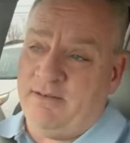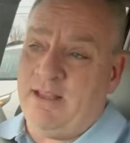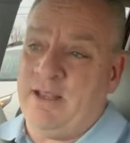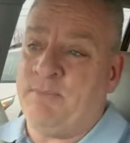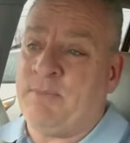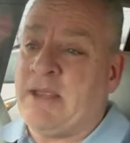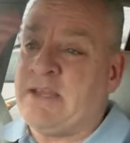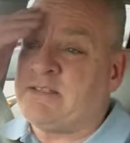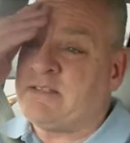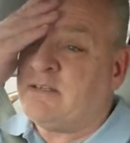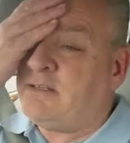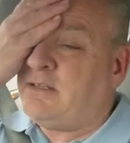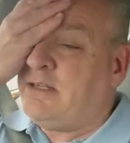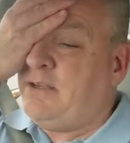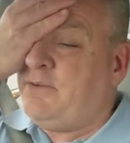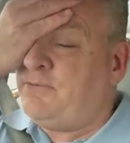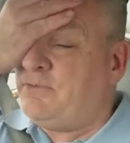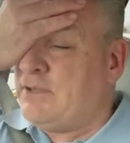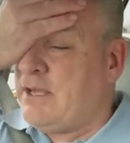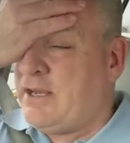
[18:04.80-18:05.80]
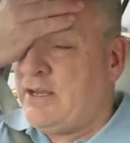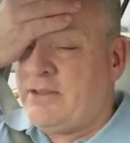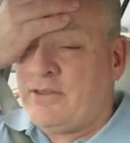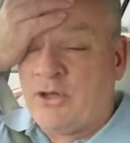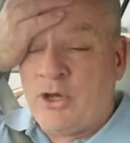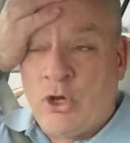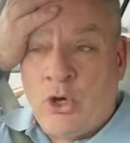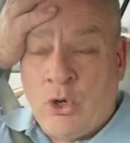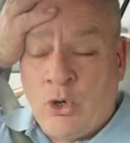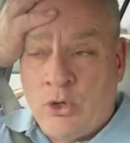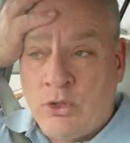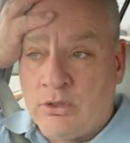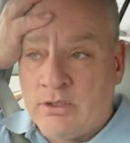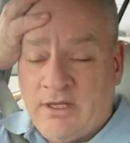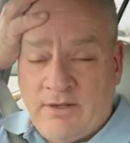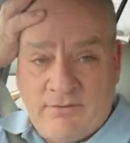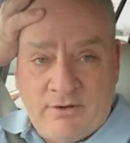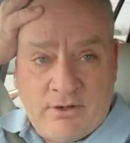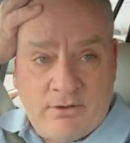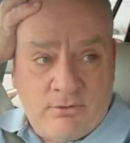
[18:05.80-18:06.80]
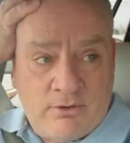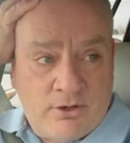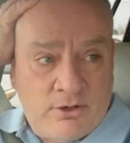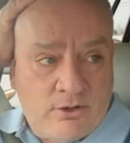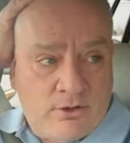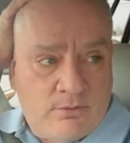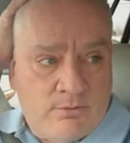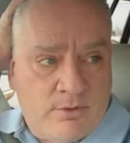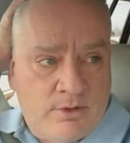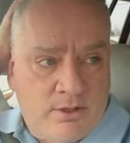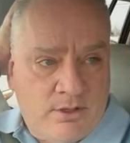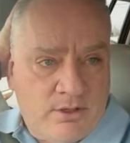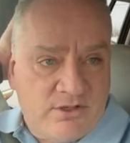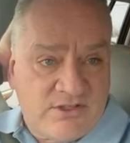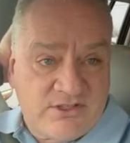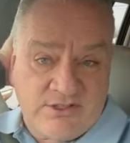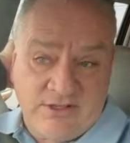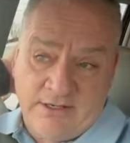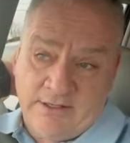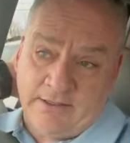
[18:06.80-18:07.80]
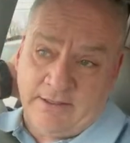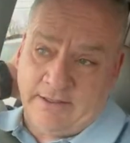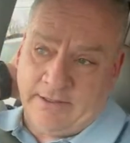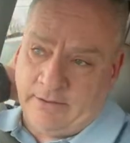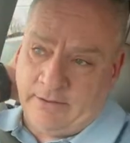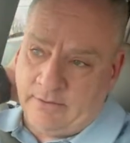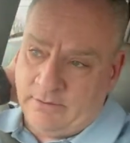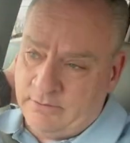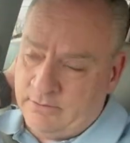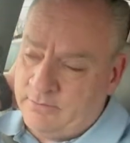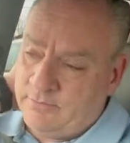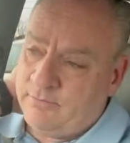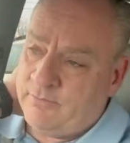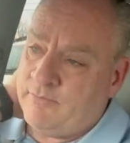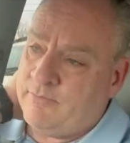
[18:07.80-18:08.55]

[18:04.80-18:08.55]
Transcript: basically flooded the whole living room ceiling.